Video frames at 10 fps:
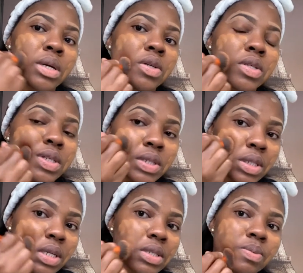
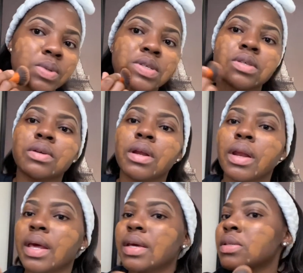Jesus, please, nothing
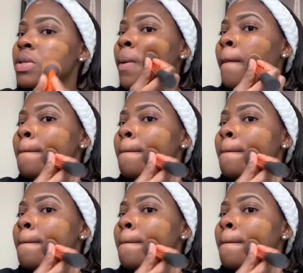nice. So